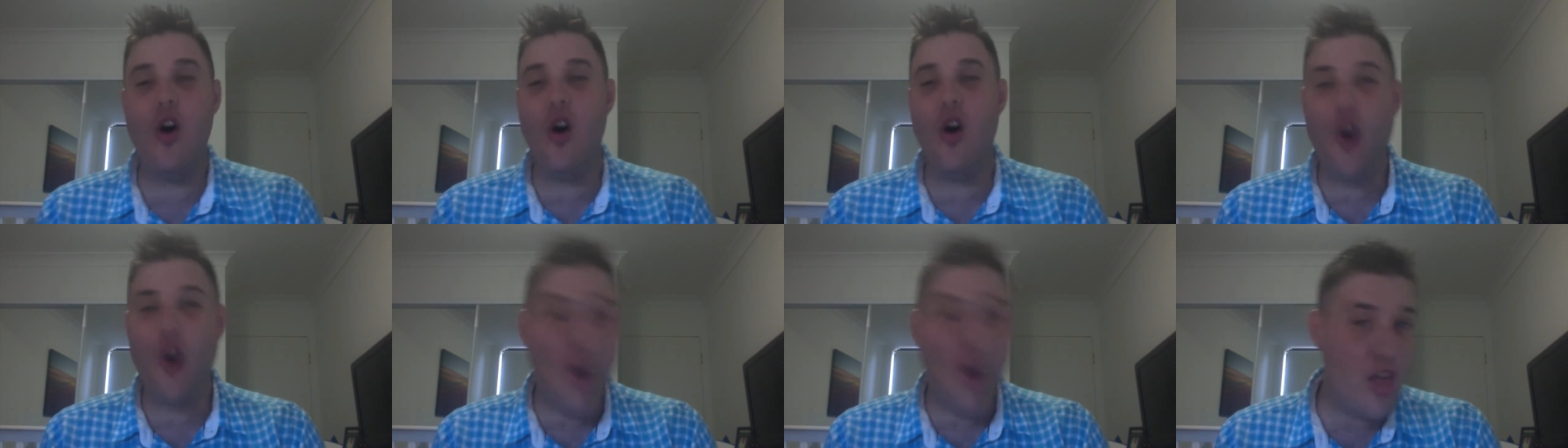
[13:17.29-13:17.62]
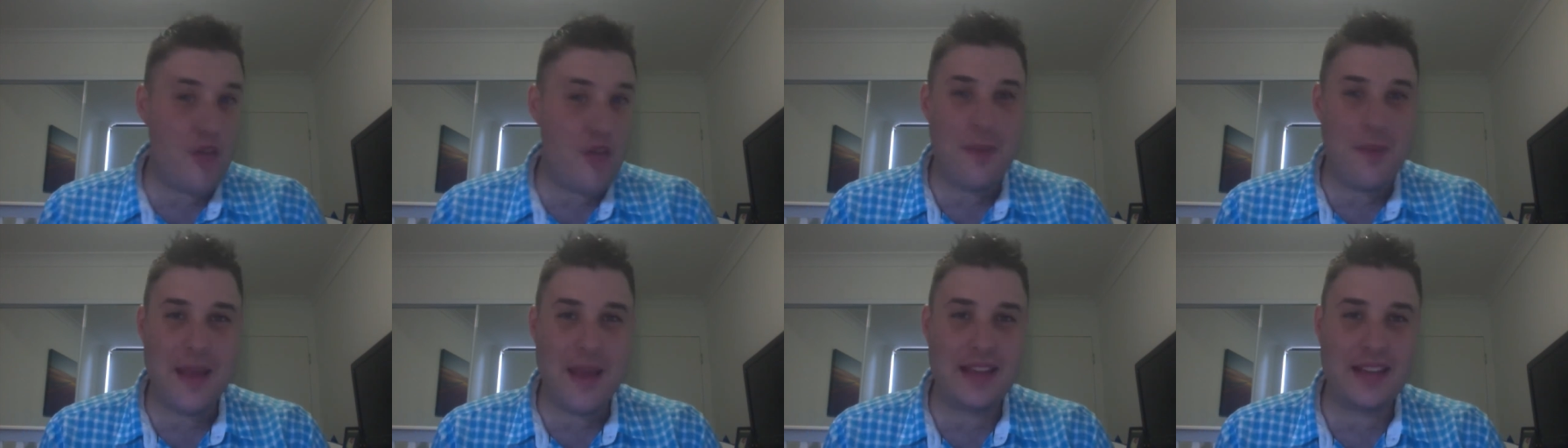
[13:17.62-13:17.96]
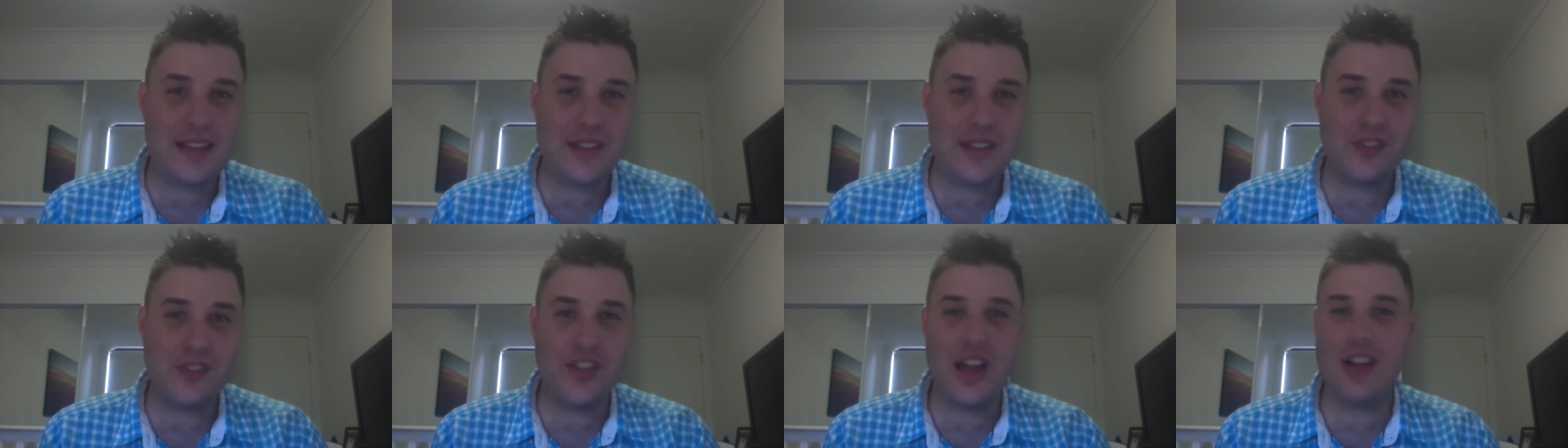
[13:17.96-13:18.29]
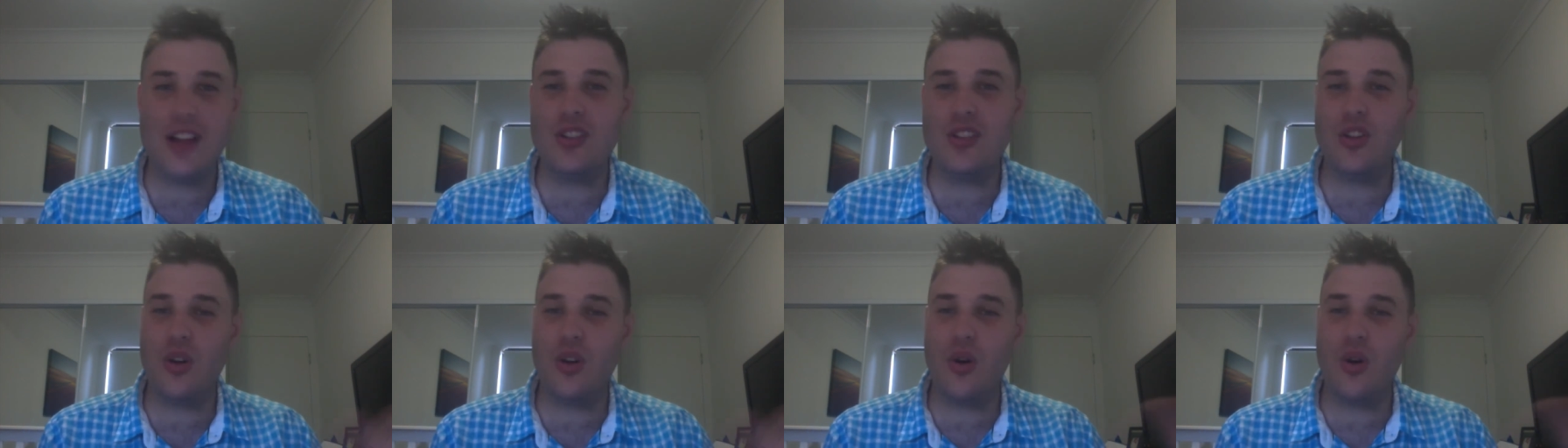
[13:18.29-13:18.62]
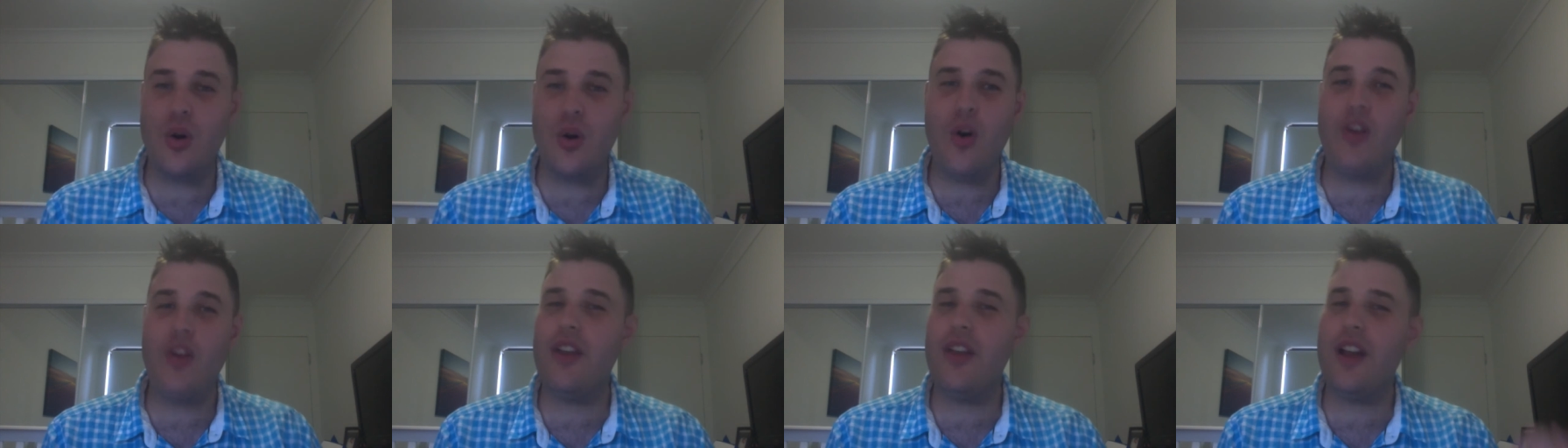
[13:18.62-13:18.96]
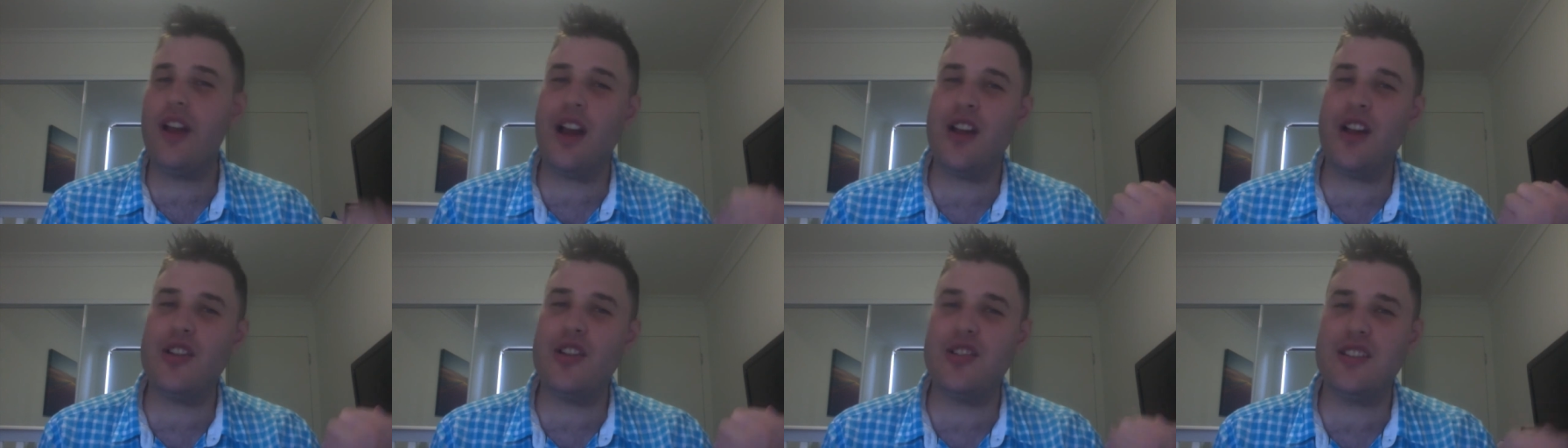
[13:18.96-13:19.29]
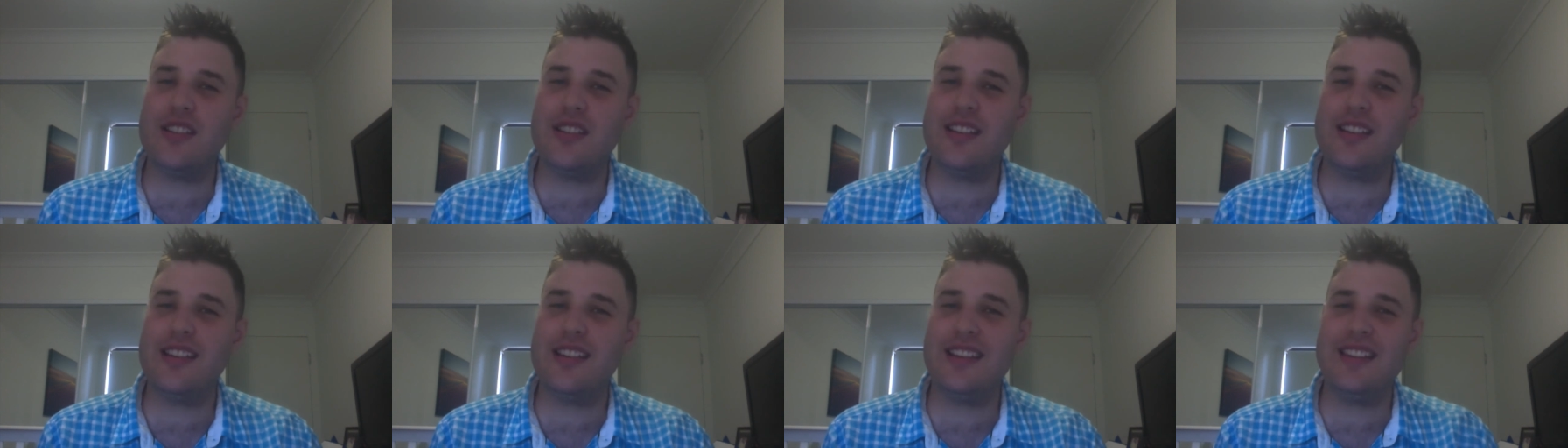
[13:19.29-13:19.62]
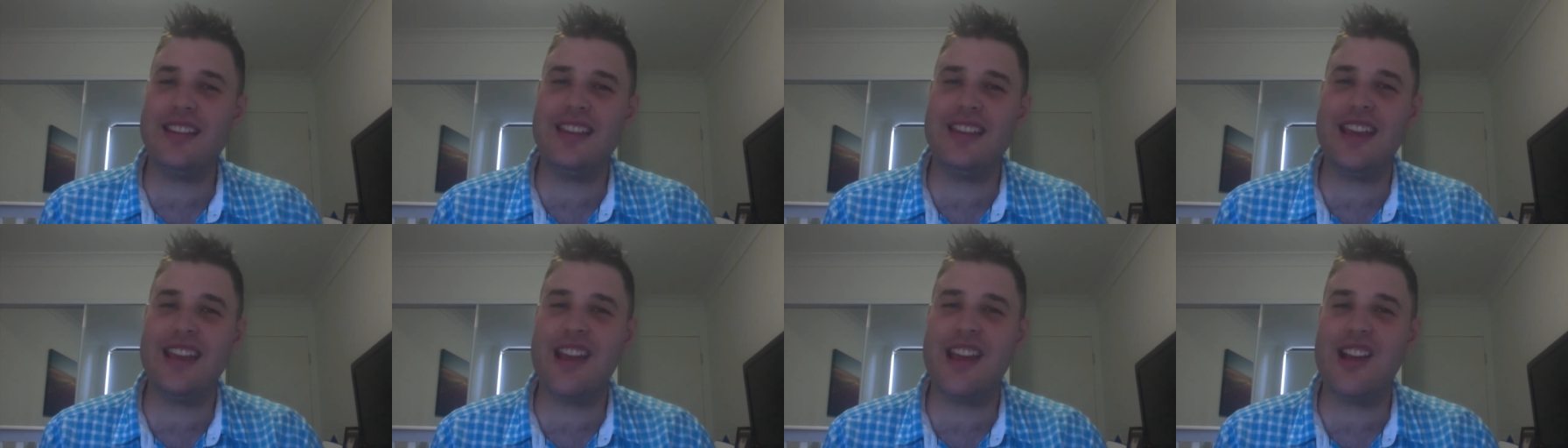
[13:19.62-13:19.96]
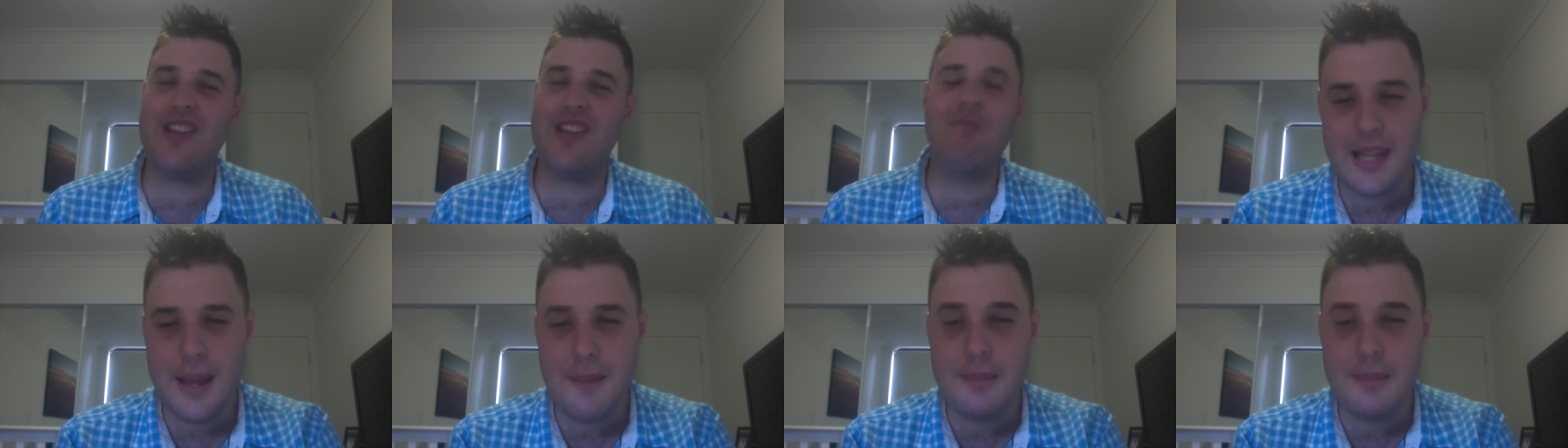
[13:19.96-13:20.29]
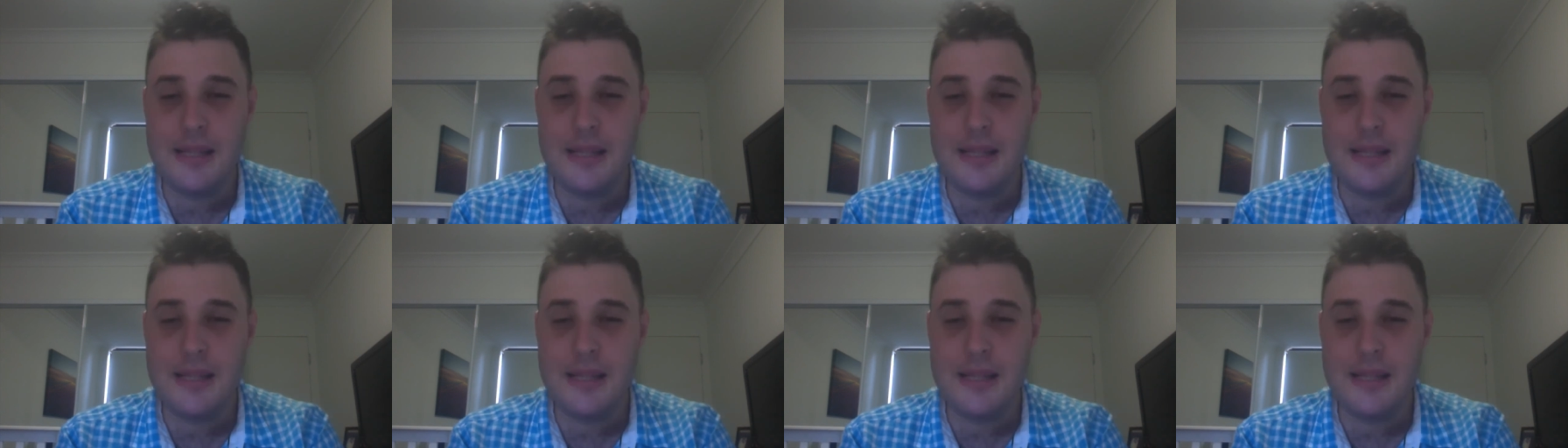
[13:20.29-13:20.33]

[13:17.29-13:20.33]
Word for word: All the best of luck to all the countries this year.